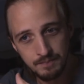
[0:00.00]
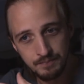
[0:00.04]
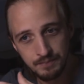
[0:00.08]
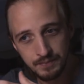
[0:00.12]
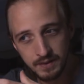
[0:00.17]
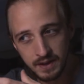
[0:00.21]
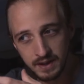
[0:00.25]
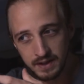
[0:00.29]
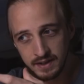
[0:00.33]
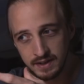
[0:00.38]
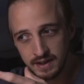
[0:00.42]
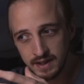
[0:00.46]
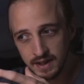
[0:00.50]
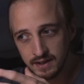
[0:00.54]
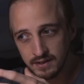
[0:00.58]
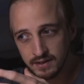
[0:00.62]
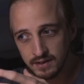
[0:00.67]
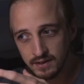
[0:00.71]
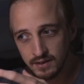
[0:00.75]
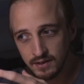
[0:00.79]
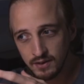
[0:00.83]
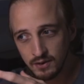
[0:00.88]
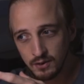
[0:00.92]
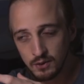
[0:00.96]
and yet
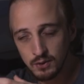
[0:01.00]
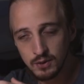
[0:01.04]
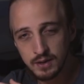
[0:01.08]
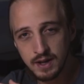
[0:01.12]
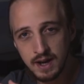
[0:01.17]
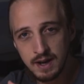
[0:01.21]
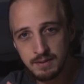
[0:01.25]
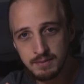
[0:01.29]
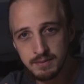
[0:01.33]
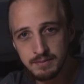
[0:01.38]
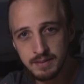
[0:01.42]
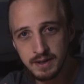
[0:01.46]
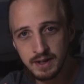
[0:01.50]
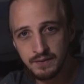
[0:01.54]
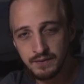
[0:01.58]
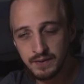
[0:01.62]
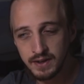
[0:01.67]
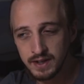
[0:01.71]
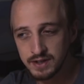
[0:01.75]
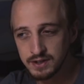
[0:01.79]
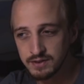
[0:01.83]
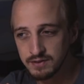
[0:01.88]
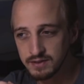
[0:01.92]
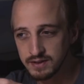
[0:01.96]
all camera
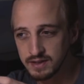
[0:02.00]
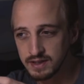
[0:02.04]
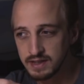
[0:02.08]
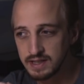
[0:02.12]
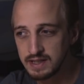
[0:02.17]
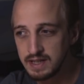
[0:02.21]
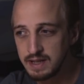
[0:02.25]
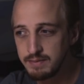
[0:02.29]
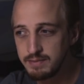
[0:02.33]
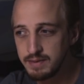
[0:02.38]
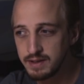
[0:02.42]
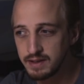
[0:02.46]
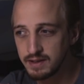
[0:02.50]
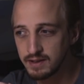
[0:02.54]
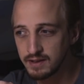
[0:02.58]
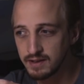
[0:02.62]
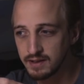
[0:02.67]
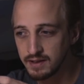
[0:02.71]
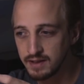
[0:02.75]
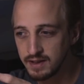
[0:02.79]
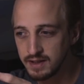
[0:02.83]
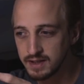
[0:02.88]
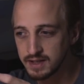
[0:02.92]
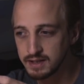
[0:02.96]
manufacturers limit
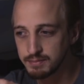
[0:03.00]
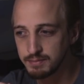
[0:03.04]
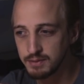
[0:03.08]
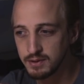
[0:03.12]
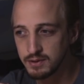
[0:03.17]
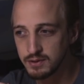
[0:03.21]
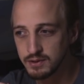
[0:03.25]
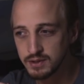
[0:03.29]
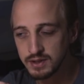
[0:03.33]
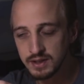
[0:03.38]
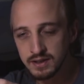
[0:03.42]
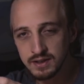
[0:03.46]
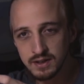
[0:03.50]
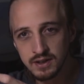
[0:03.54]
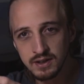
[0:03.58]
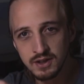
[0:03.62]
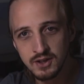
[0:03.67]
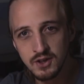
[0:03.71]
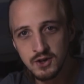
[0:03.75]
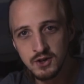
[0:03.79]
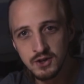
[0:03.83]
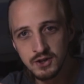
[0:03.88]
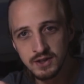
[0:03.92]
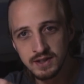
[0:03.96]
the exposure to
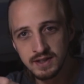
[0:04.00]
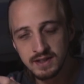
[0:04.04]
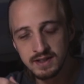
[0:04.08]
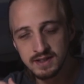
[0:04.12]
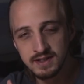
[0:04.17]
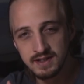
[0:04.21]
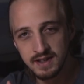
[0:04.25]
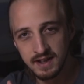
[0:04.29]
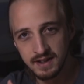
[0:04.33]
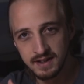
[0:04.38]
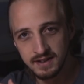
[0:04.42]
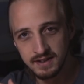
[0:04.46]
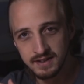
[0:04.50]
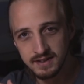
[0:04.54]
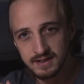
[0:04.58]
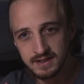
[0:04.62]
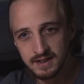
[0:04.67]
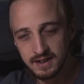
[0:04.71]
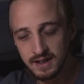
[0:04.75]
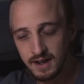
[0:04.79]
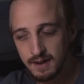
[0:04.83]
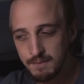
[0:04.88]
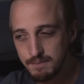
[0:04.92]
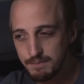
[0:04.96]
30 seconds,
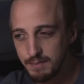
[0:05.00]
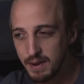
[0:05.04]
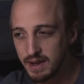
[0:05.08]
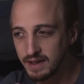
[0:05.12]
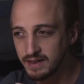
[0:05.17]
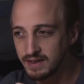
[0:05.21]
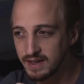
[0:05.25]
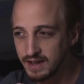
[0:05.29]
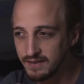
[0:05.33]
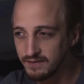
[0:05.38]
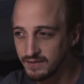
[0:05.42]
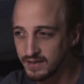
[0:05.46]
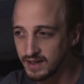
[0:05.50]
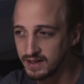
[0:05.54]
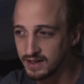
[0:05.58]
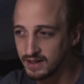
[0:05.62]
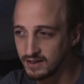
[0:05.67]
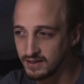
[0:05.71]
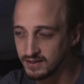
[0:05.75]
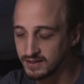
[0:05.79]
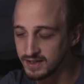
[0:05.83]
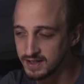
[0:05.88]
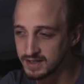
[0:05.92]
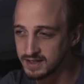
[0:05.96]
and I bet they've done it
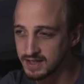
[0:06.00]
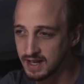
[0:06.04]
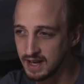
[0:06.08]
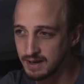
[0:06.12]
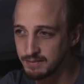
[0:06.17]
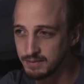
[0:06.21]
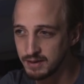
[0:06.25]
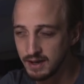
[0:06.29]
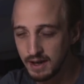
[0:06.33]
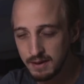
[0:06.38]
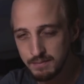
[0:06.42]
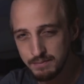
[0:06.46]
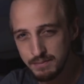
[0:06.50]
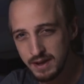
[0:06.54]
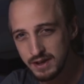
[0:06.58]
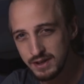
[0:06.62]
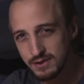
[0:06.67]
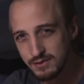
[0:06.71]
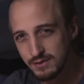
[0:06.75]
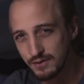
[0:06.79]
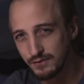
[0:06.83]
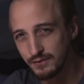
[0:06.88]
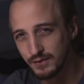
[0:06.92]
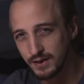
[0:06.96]
on this camera. I bet
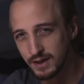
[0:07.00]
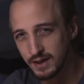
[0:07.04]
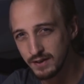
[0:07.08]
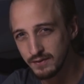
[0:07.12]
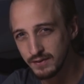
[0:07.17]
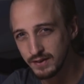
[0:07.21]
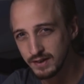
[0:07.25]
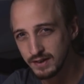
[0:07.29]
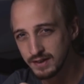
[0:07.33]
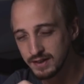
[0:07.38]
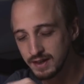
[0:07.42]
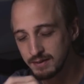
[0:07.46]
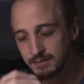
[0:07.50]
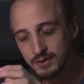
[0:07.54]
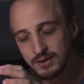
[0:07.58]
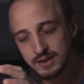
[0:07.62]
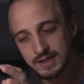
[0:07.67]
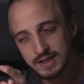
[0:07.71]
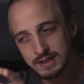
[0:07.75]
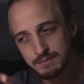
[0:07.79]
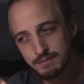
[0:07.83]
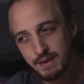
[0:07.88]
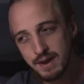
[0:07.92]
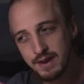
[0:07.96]
you a fiver. I'm only
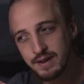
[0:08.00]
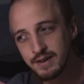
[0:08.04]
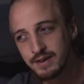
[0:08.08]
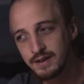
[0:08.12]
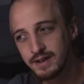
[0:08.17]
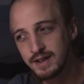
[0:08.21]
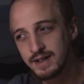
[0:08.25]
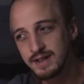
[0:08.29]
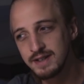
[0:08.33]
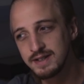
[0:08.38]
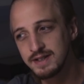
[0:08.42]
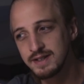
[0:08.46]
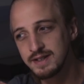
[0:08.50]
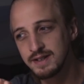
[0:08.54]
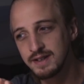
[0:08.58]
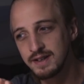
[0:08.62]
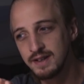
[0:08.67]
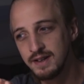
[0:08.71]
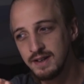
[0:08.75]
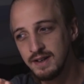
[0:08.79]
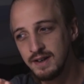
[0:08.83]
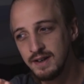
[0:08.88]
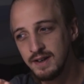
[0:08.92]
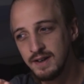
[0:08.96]

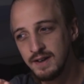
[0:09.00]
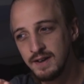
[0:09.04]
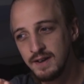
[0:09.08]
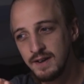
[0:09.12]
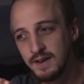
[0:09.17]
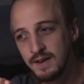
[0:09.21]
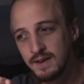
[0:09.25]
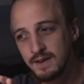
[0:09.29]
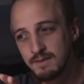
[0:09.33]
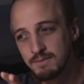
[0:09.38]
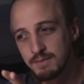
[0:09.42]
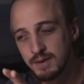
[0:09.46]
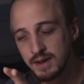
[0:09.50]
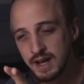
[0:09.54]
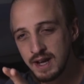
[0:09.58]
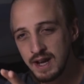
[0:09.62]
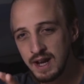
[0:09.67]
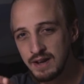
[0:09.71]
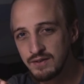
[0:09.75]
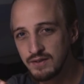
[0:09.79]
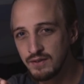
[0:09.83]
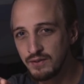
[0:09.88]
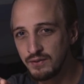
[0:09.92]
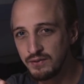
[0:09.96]
speculating, but I
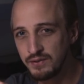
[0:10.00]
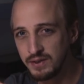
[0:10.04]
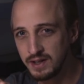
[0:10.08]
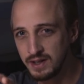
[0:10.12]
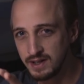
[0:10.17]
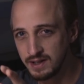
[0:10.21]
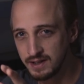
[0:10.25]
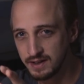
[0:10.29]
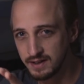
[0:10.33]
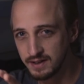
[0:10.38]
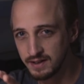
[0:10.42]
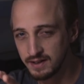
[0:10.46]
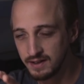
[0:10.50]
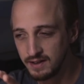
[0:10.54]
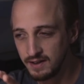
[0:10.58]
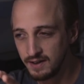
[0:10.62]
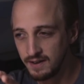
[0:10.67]
have a feeling